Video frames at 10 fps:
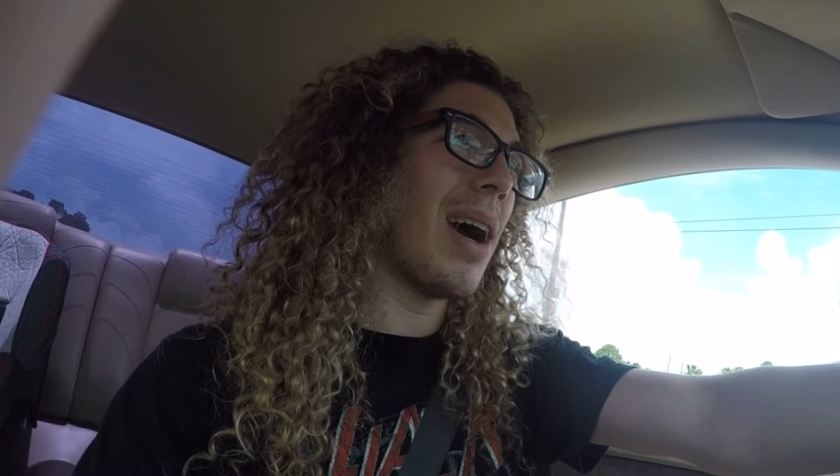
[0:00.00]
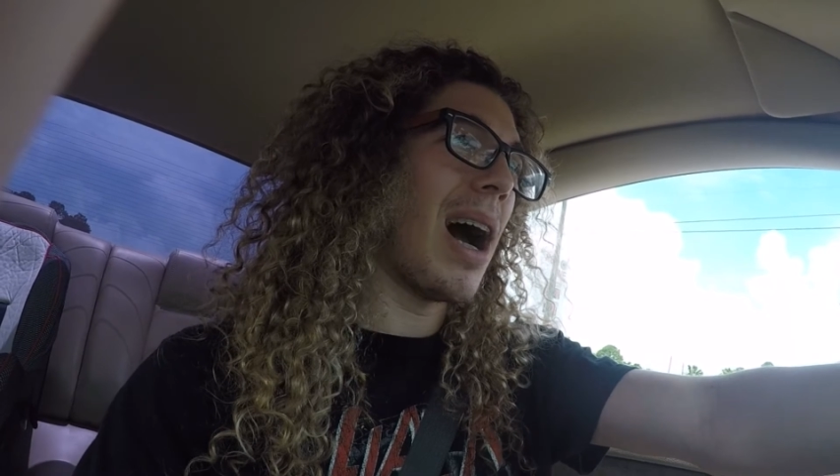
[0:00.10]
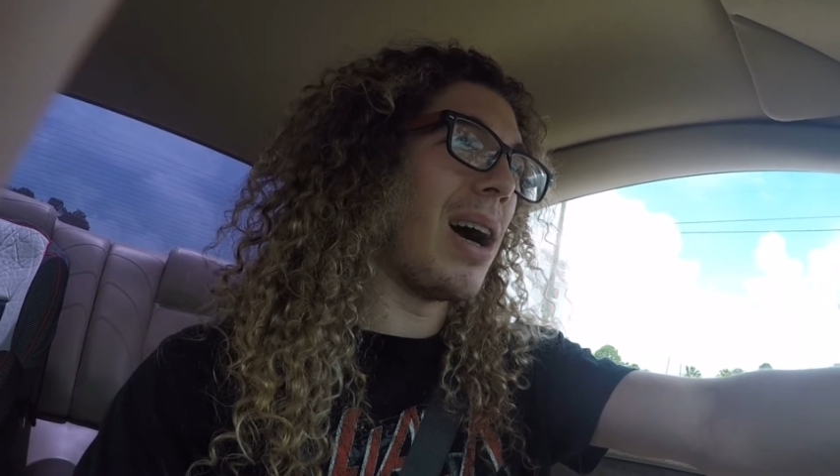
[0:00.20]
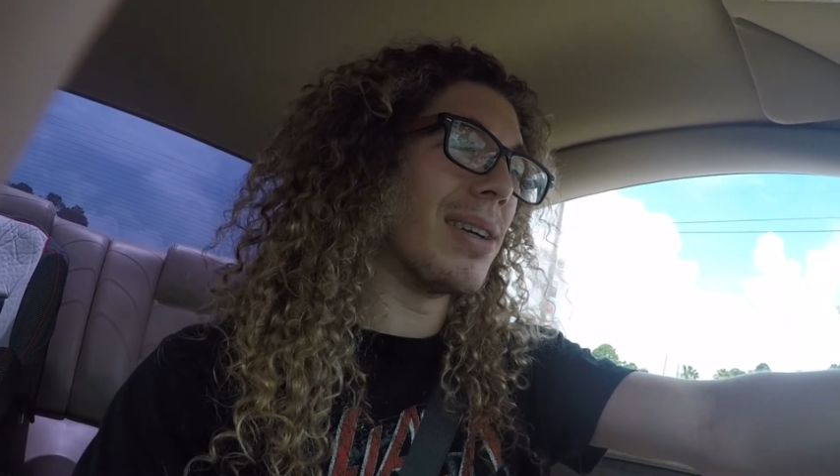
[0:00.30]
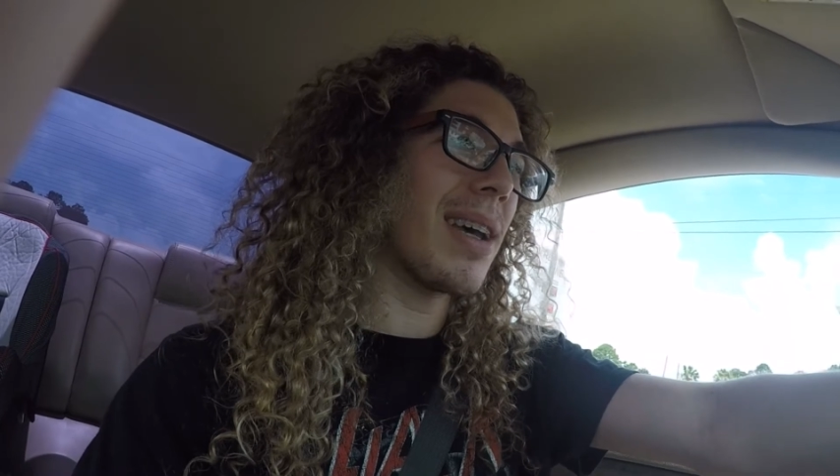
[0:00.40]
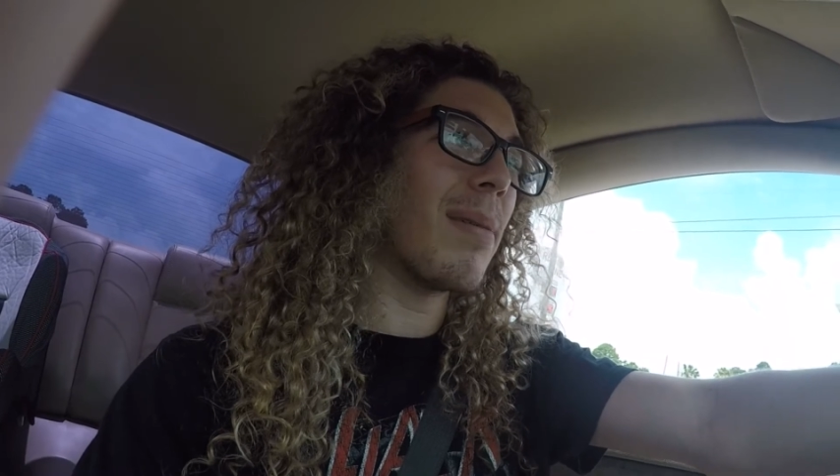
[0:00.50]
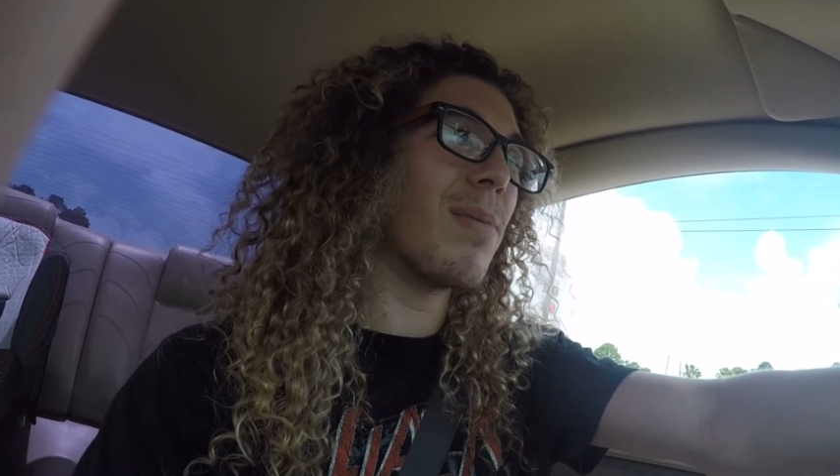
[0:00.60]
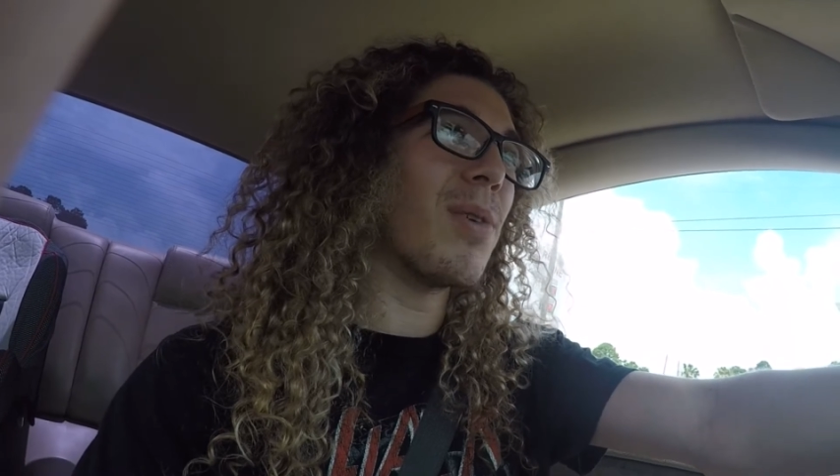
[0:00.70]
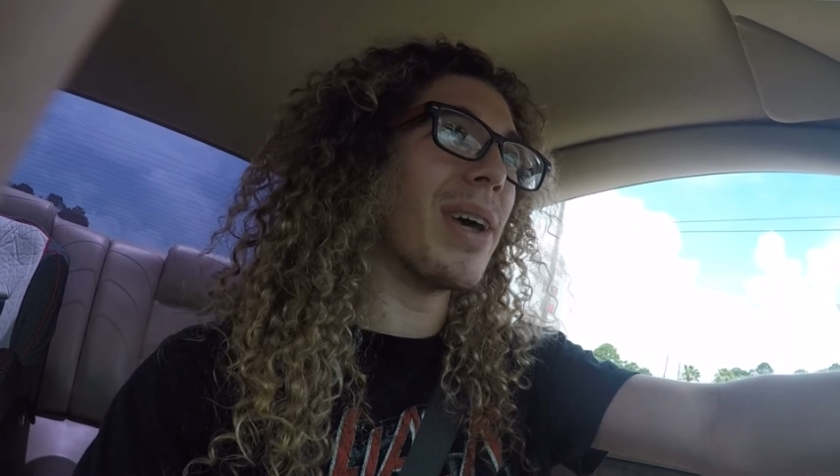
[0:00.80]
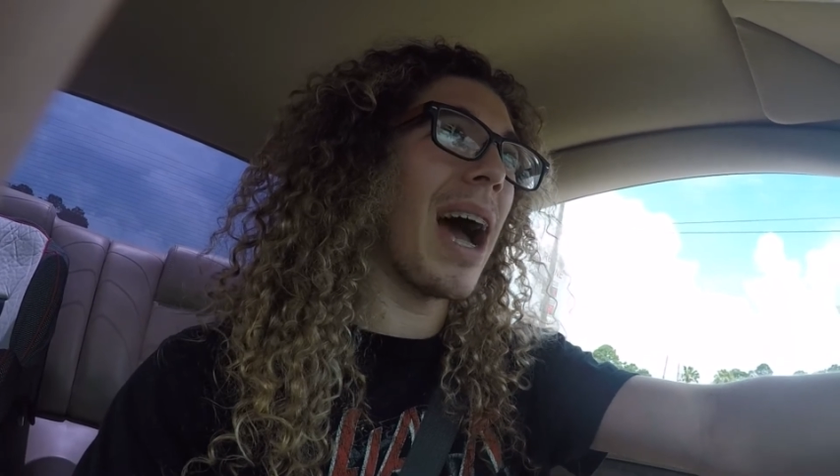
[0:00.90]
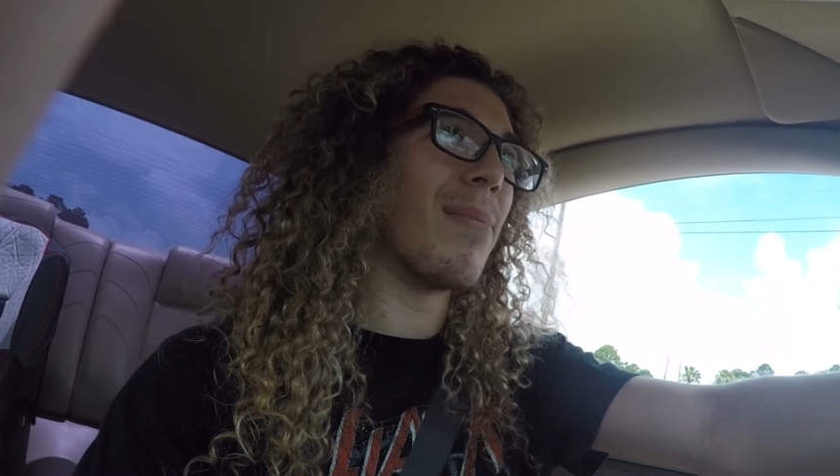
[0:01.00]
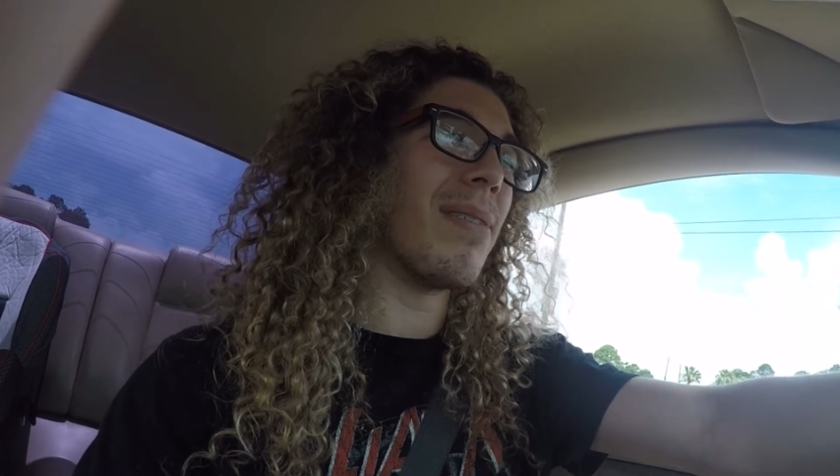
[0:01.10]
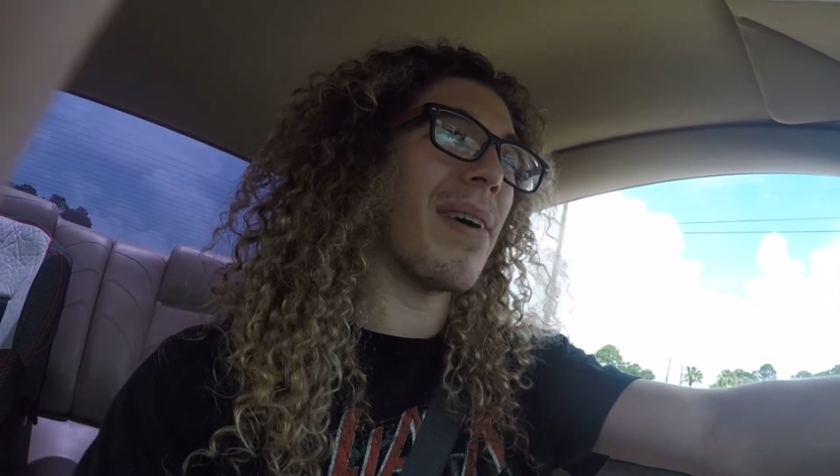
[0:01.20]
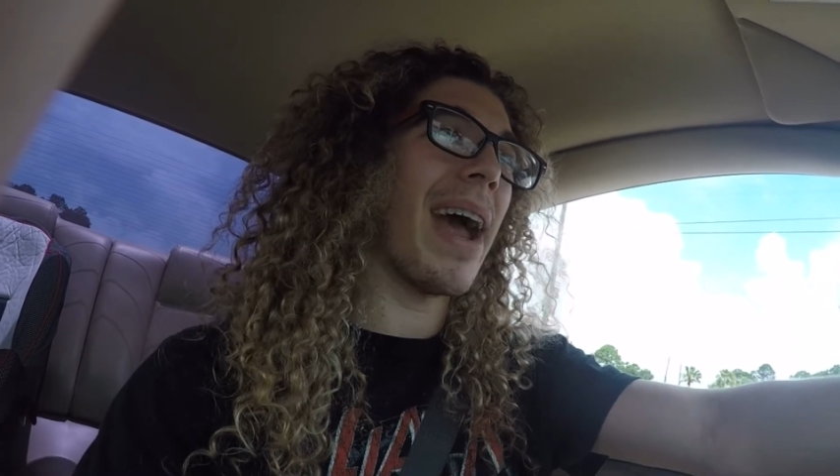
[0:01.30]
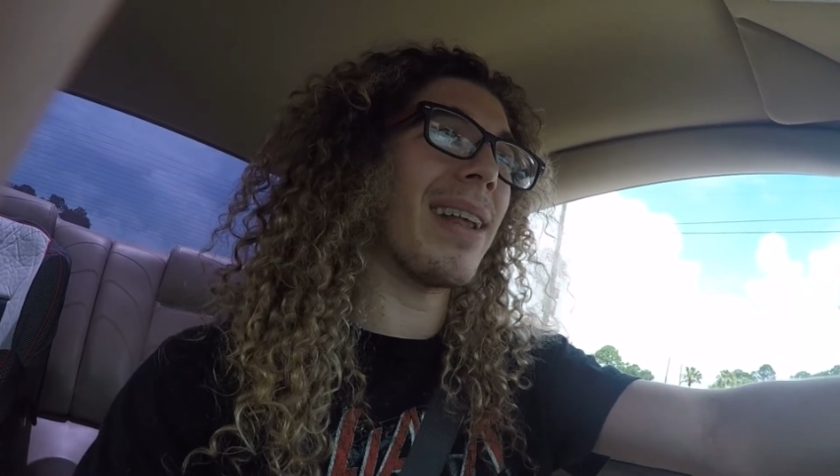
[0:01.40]
honestly, I'd be really happy
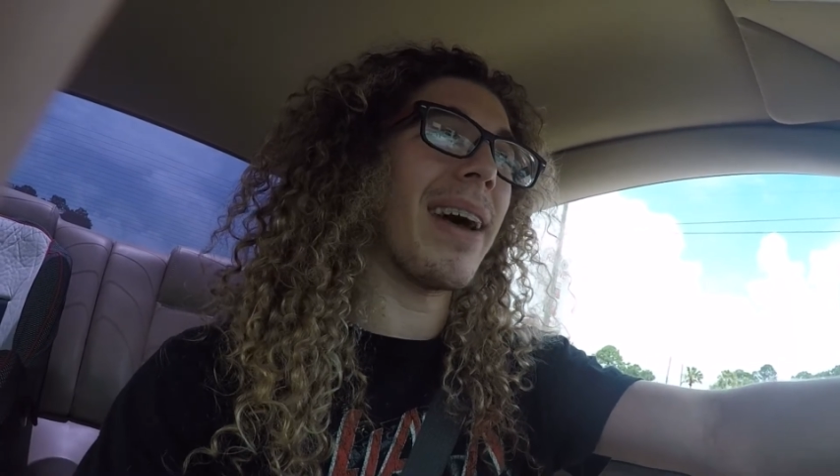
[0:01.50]
if I had